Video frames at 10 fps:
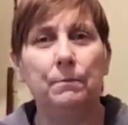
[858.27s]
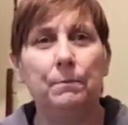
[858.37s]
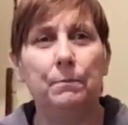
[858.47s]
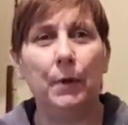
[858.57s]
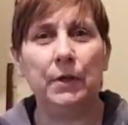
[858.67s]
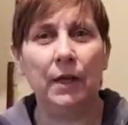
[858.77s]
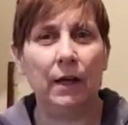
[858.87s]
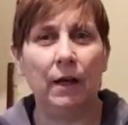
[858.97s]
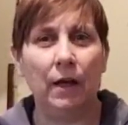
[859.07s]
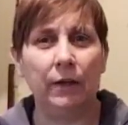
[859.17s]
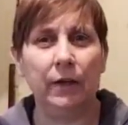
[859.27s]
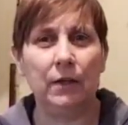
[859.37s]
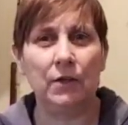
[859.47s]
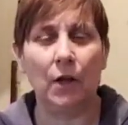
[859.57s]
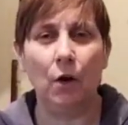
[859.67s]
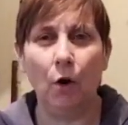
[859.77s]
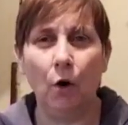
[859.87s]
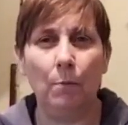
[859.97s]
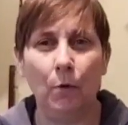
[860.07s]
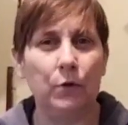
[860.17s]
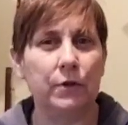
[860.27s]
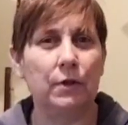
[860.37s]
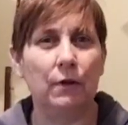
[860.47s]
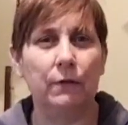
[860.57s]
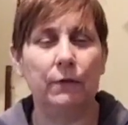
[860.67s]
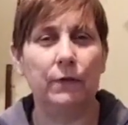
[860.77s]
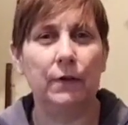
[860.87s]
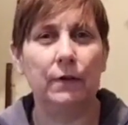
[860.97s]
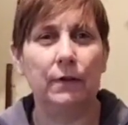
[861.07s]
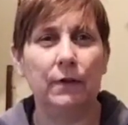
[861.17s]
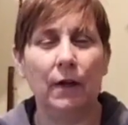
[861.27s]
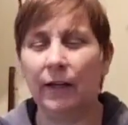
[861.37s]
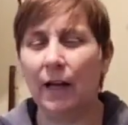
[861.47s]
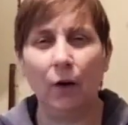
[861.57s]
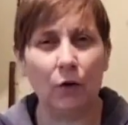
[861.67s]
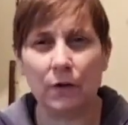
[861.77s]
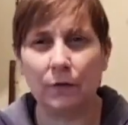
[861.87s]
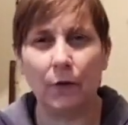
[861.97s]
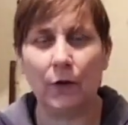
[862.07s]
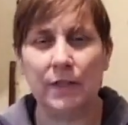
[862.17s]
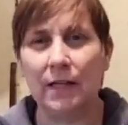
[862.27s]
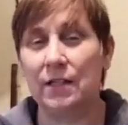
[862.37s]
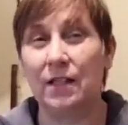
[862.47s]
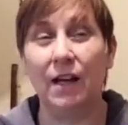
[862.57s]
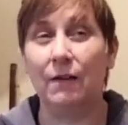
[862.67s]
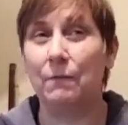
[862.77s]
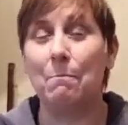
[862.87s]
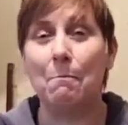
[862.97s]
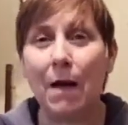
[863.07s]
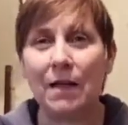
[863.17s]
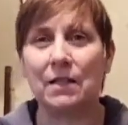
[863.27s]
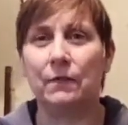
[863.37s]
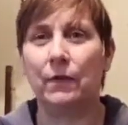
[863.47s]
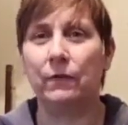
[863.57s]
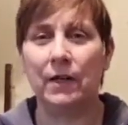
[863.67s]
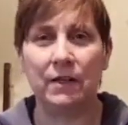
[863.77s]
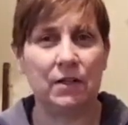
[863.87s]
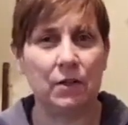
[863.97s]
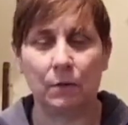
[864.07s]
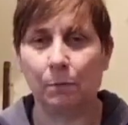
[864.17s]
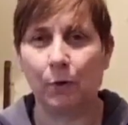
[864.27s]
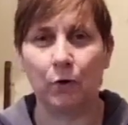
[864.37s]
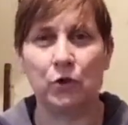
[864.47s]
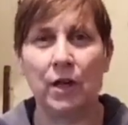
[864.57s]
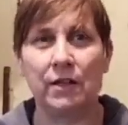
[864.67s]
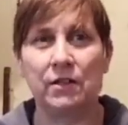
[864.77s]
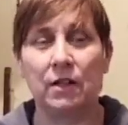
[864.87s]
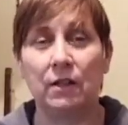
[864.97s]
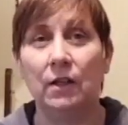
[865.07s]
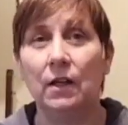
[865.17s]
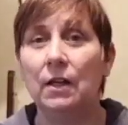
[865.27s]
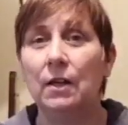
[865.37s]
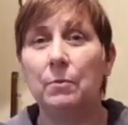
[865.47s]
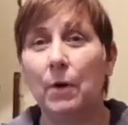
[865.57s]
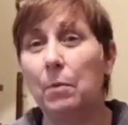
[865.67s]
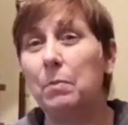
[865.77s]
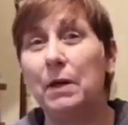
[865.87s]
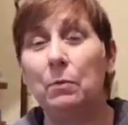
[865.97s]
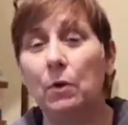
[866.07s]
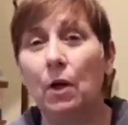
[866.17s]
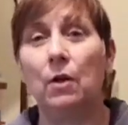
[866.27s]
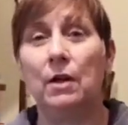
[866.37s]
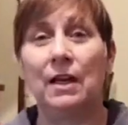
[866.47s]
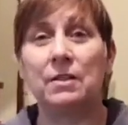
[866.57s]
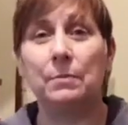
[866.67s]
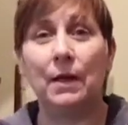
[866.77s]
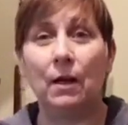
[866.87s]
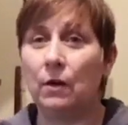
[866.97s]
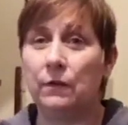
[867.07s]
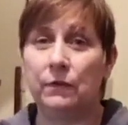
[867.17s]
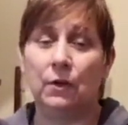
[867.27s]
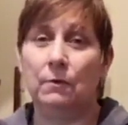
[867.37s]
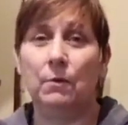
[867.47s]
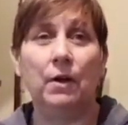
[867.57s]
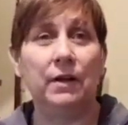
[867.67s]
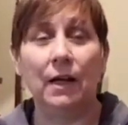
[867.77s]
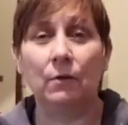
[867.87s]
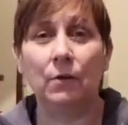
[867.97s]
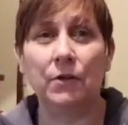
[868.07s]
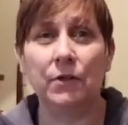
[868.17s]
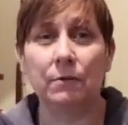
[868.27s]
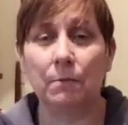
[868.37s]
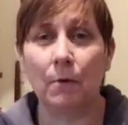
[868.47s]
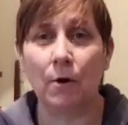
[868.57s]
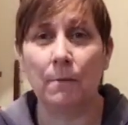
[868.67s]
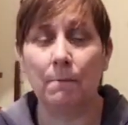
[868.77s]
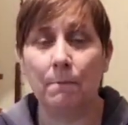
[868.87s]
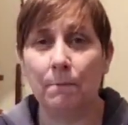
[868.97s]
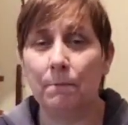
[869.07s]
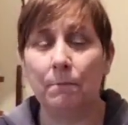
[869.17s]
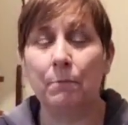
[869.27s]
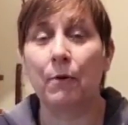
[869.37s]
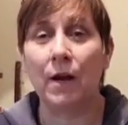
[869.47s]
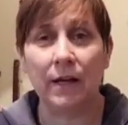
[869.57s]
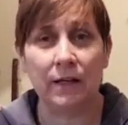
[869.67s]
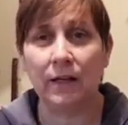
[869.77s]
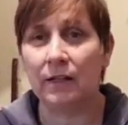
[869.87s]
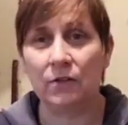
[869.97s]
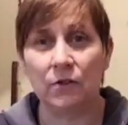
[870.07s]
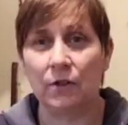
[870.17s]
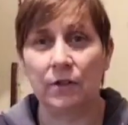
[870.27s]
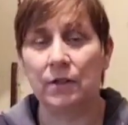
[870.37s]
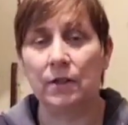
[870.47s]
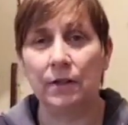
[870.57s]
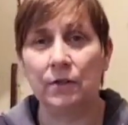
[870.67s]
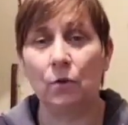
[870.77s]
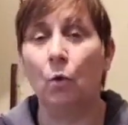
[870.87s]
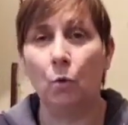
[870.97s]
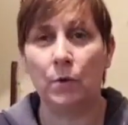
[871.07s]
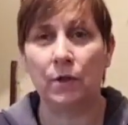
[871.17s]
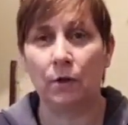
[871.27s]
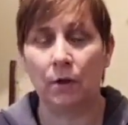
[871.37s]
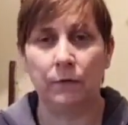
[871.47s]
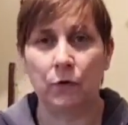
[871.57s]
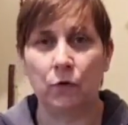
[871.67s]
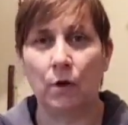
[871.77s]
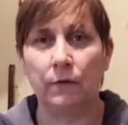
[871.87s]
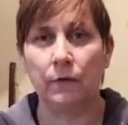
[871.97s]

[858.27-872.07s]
But yeah, I think there's a lot more stuff. I get lots of ideas and I have massive of lists of projects that probably would last me a lifetime right now because my brain is it's always on overdrive.